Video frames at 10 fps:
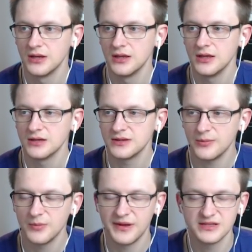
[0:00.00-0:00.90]
Double
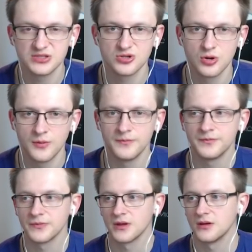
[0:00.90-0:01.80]
Maelstrom,
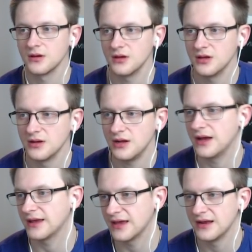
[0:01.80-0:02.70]

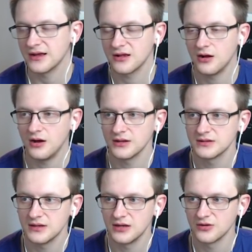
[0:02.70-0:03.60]
again a card
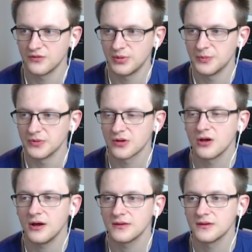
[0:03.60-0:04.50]
a lot of people
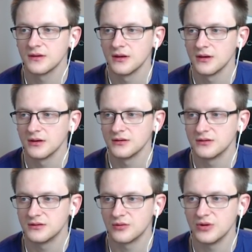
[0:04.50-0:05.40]
cut.
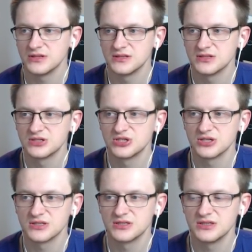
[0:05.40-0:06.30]
The reason is
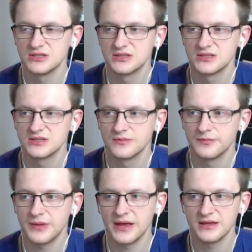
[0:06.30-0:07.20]
just it's
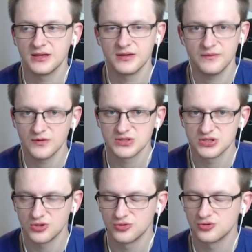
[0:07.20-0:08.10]
bad versus
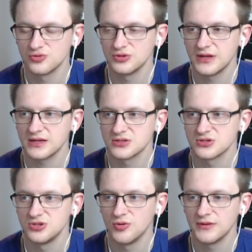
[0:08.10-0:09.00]
control decks or
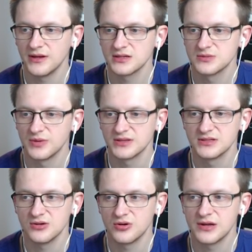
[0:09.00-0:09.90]
slower decks, but
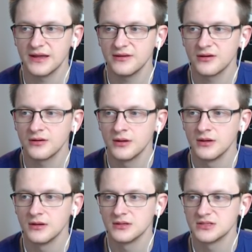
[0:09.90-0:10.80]
on ladder,
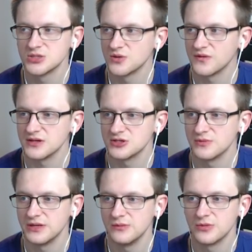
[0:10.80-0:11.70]
since you face so
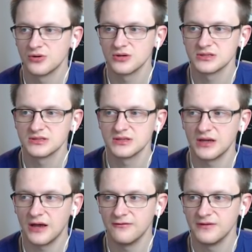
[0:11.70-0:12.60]
many mirrors, I
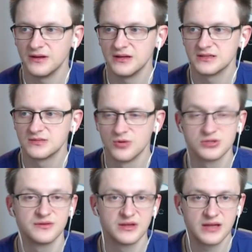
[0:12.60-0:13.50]
feel it's most of
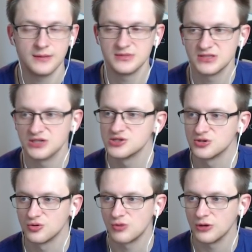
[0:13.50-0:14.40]
the time essential to
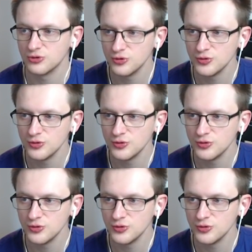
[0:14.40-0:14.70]
run 2.